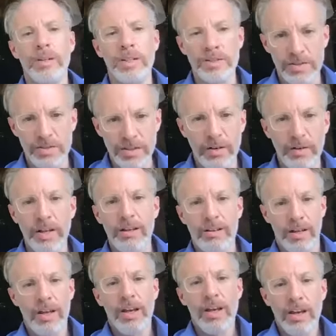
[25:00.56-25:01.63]
It's and
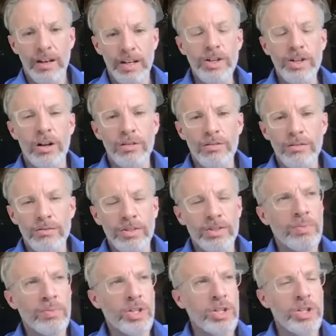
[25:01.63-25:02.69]
it's not
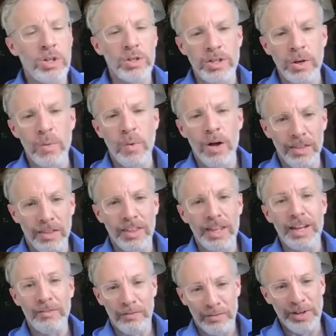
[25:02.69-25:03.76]
substituting one
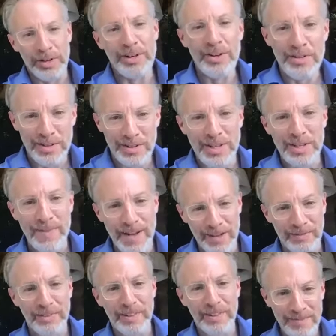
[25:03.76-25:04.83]
thing for another that's
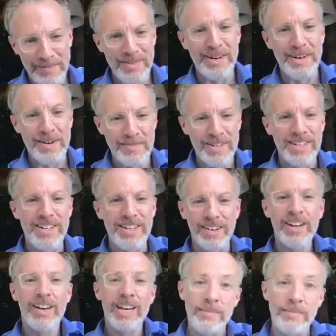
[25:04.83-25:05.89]
bad for the environment.
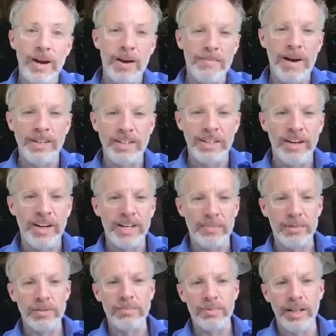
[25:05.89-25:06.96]
It might be
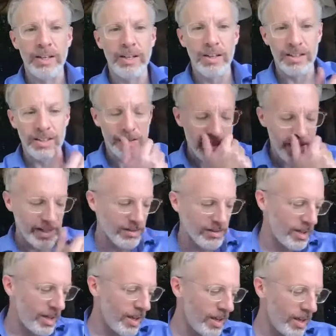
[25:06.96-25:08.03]
biodegradable, but
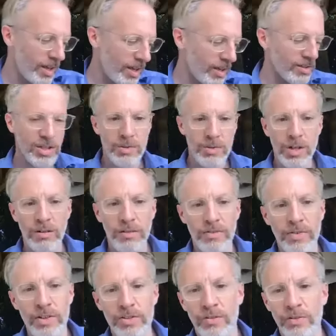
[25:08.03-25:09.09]
it costs 2 tons of
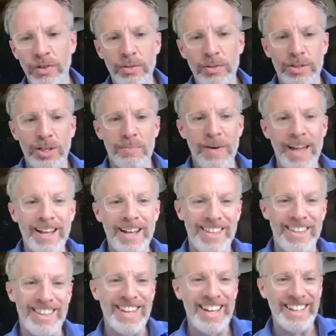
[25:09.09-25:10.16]
fossil fuel to make
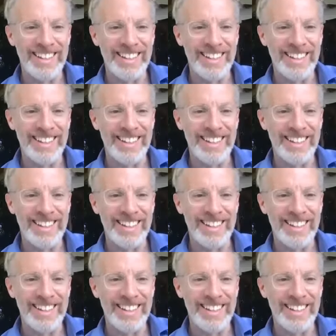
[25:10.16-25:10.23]
the thing.